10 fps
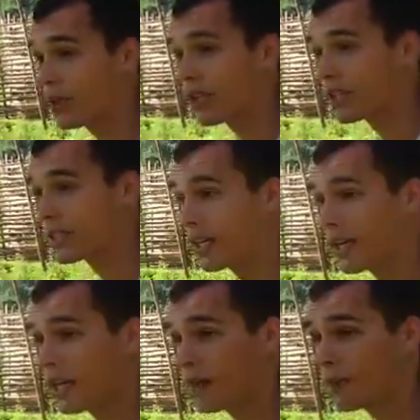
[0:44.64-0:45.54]
we can
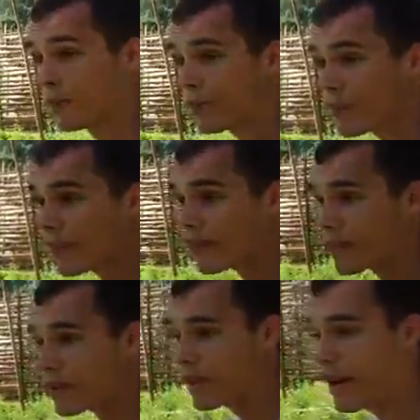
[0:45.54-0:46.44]
stay in.
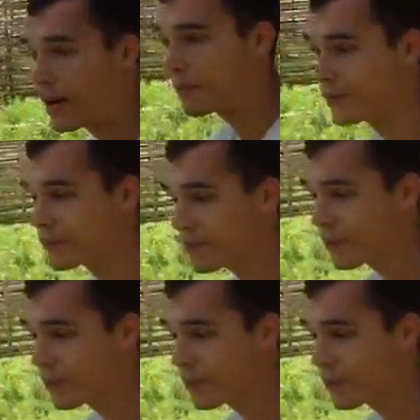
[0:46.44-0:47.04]
Um,